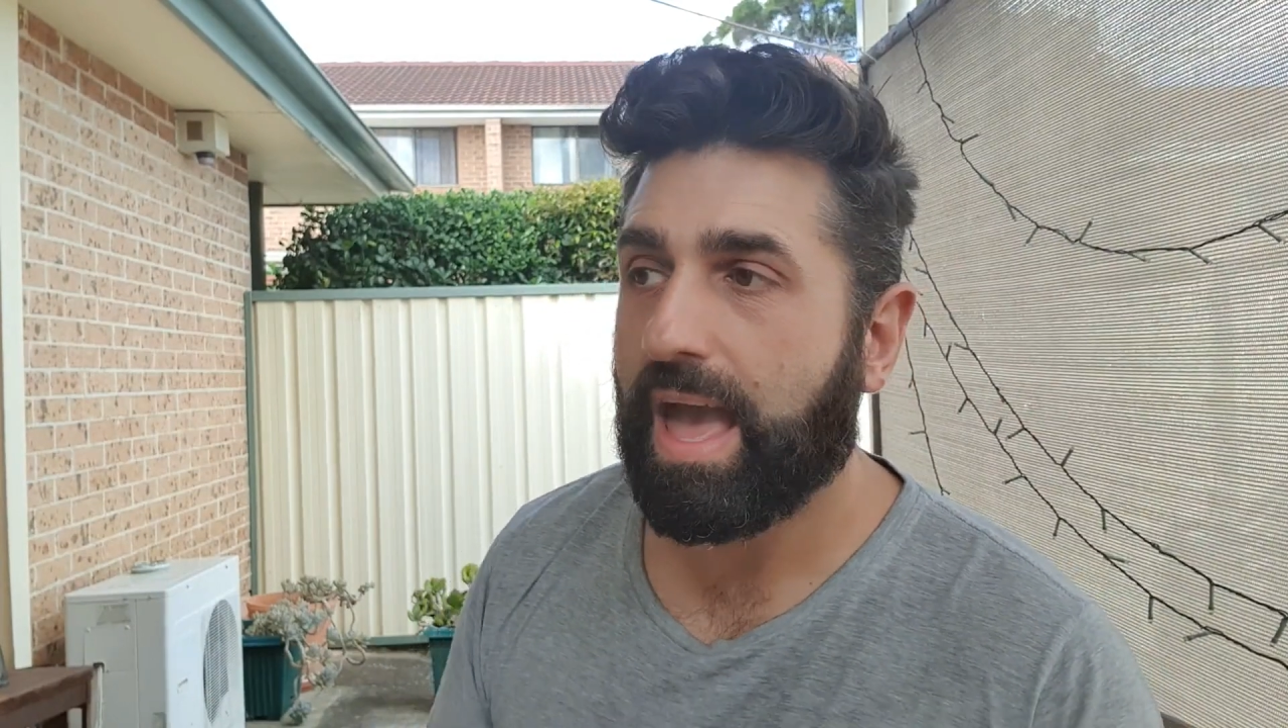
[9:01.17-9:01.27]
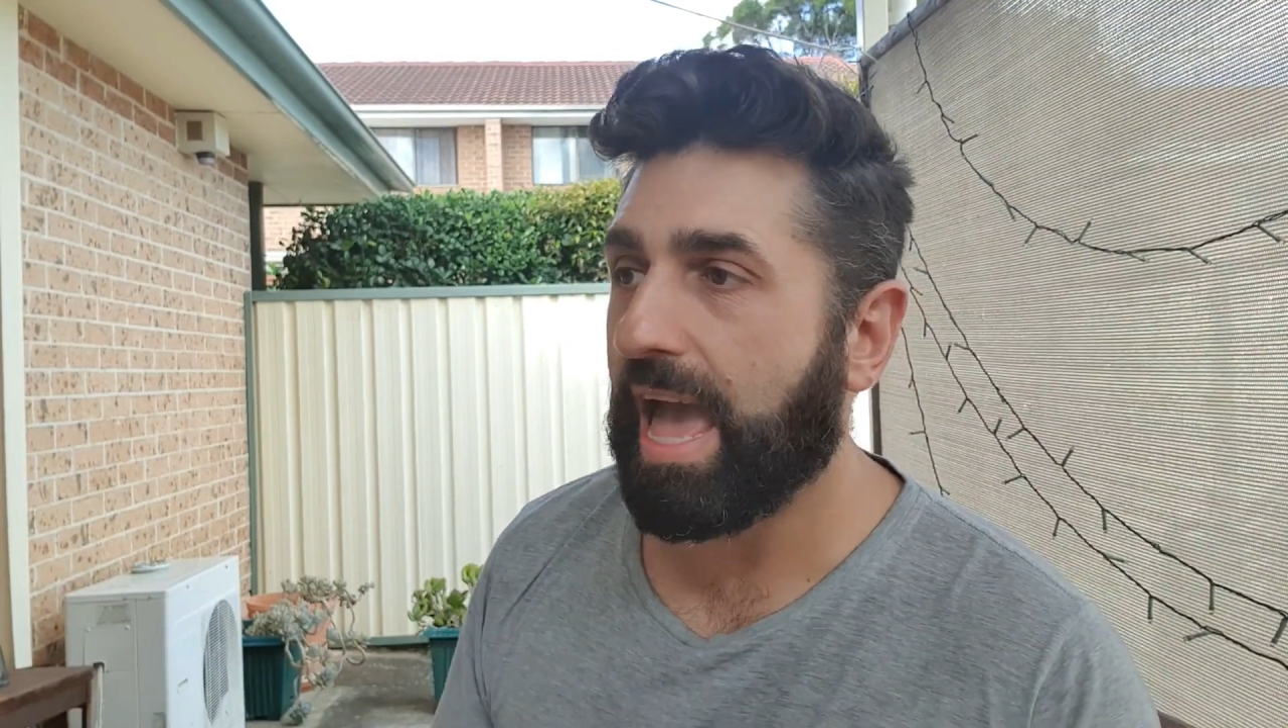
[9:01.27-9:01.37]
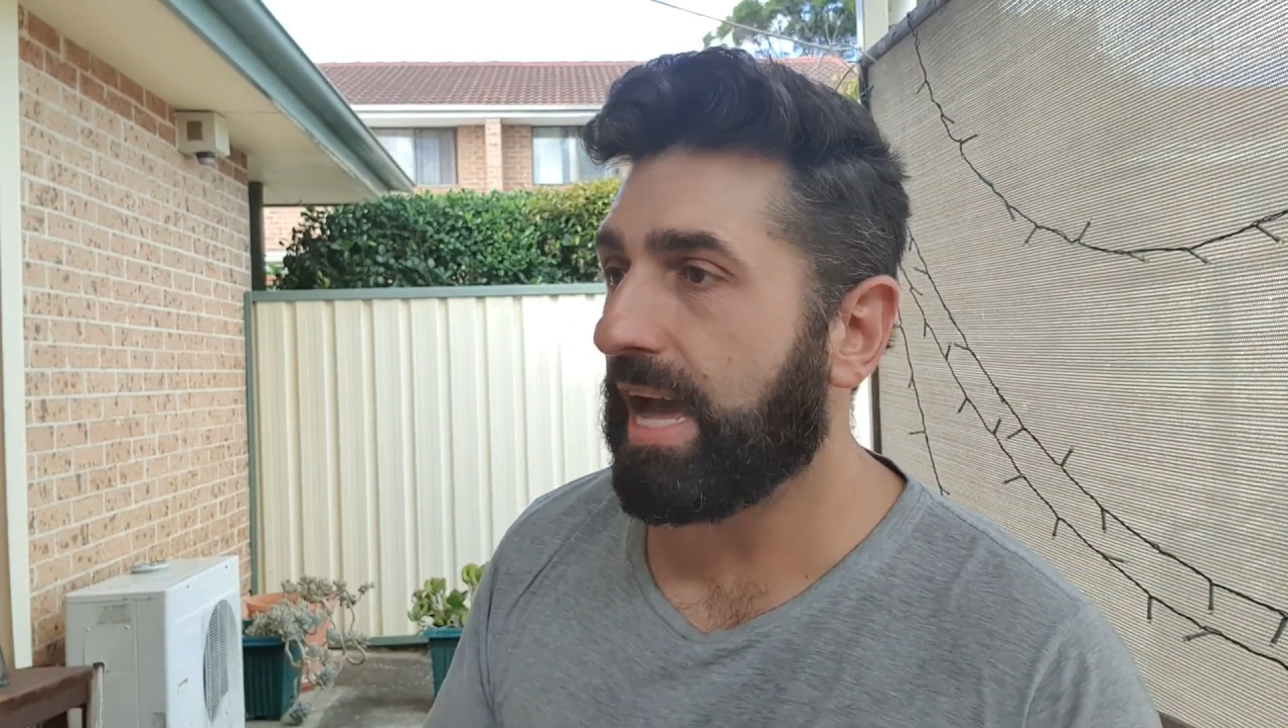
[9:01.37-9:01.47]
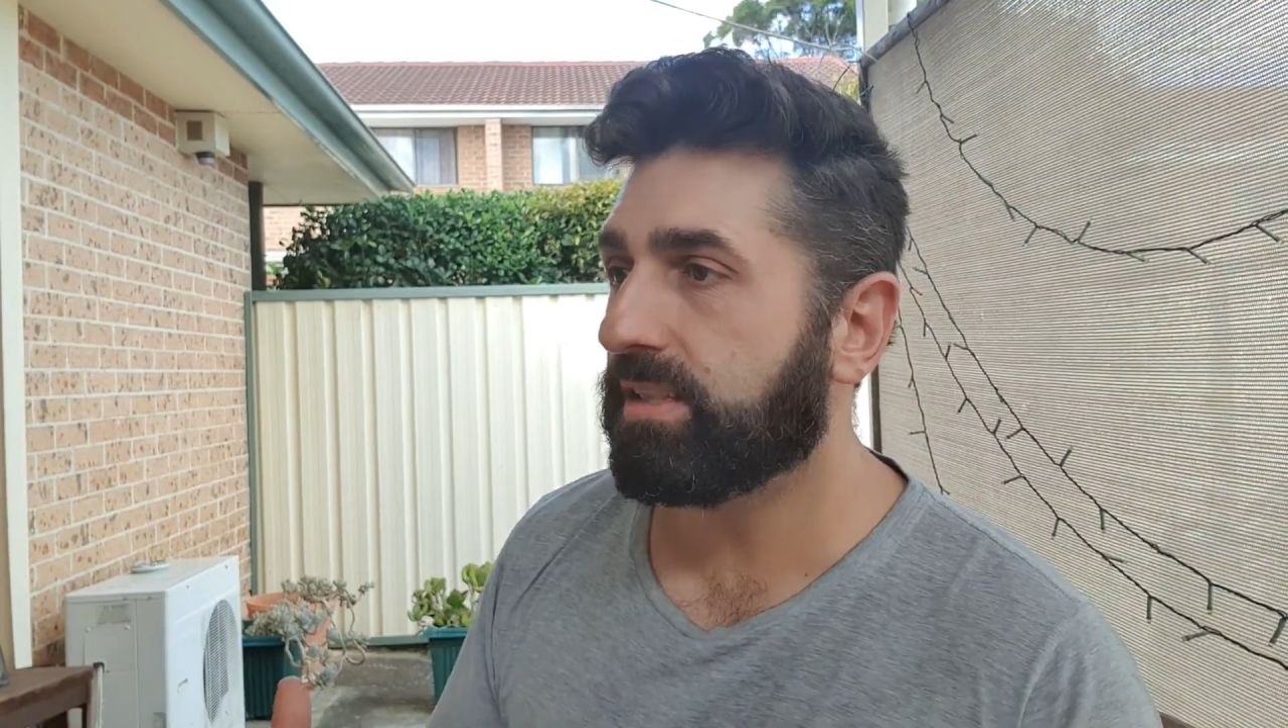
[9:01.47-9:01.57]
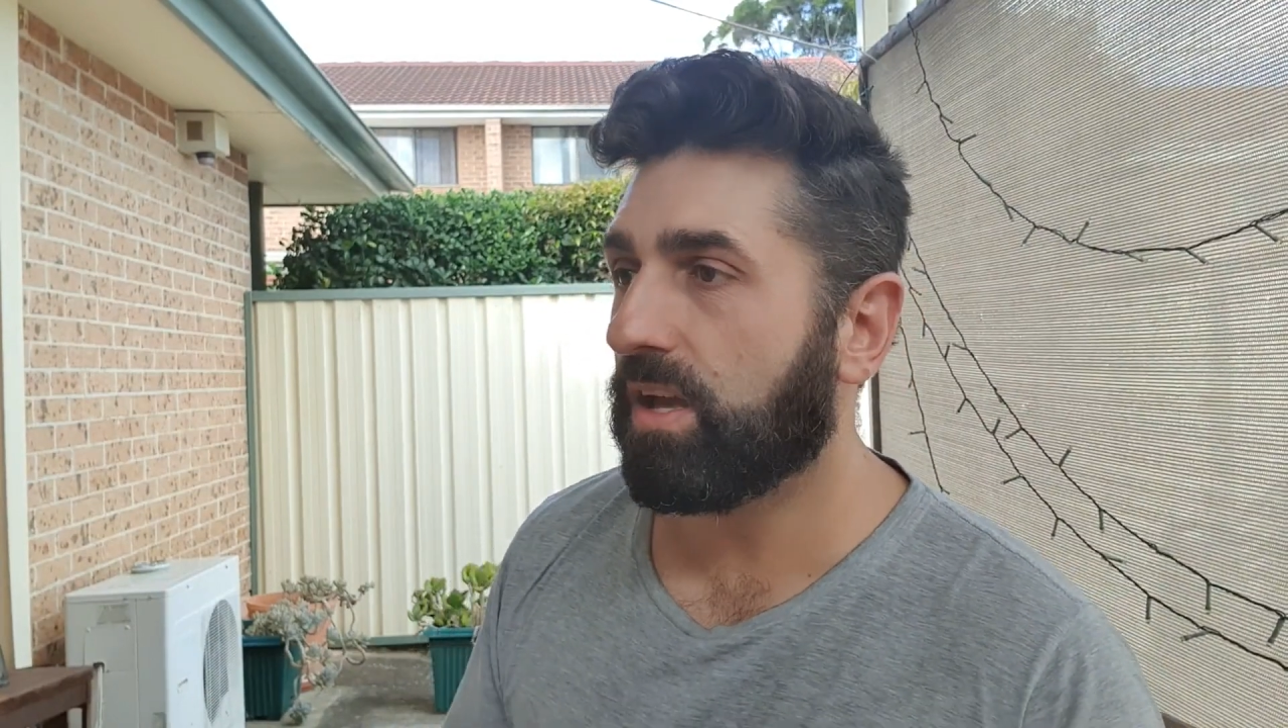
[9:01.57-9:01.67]

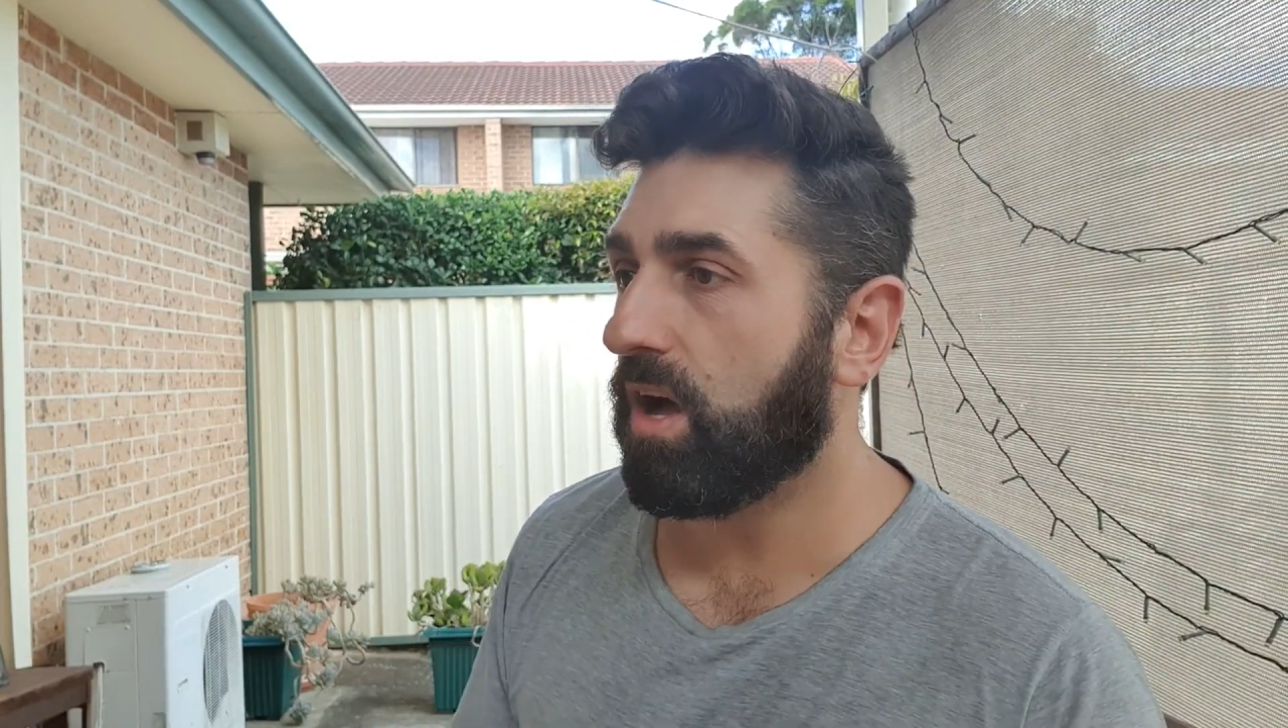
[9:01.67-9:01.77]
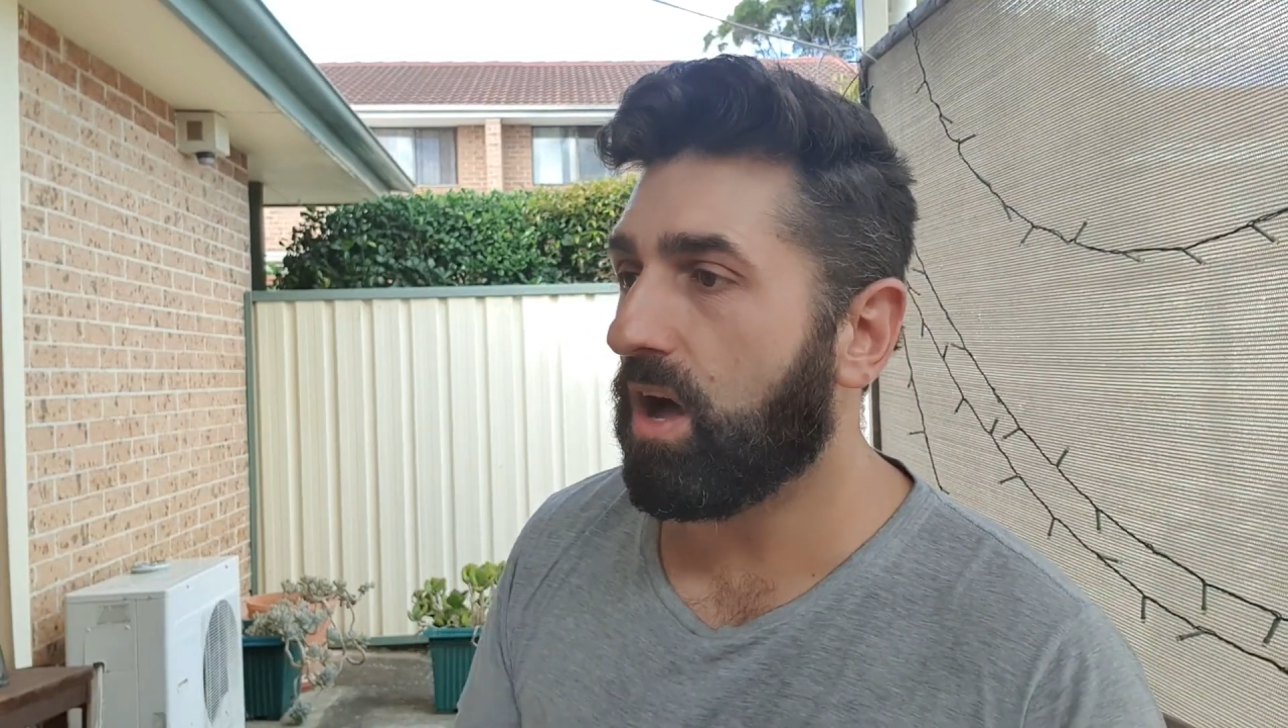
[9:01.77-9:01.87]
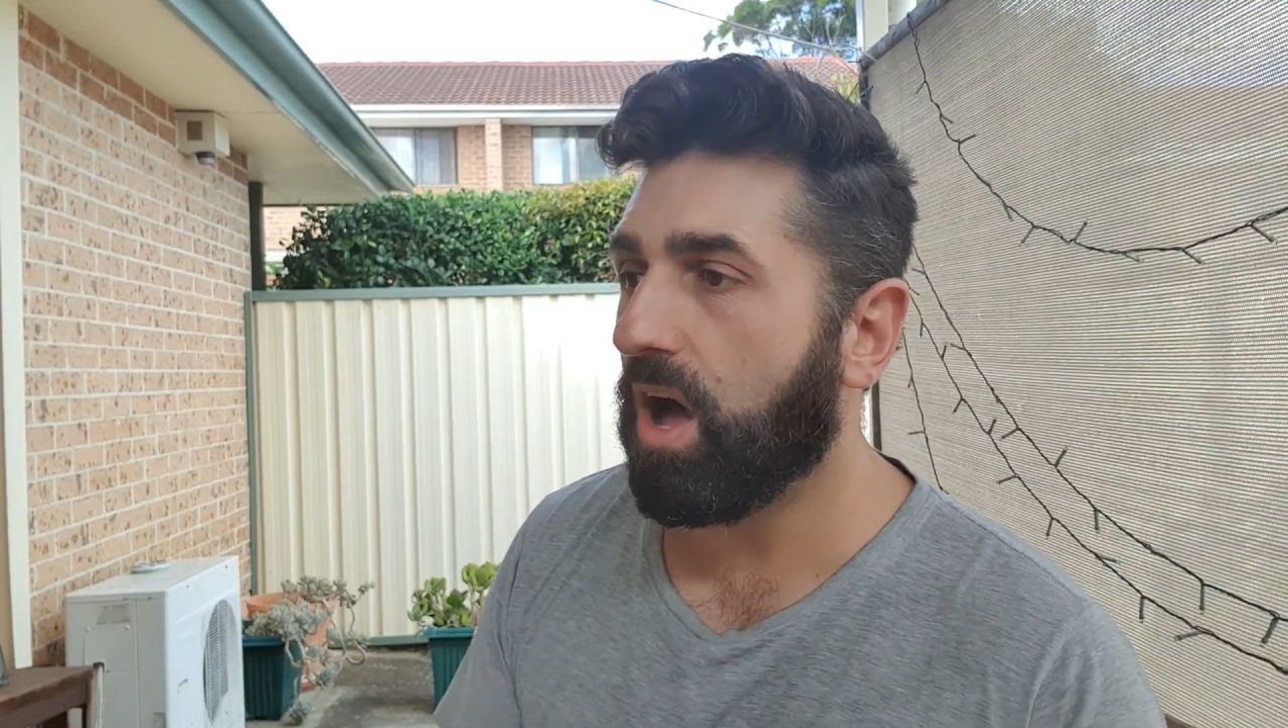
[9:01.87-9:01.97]
And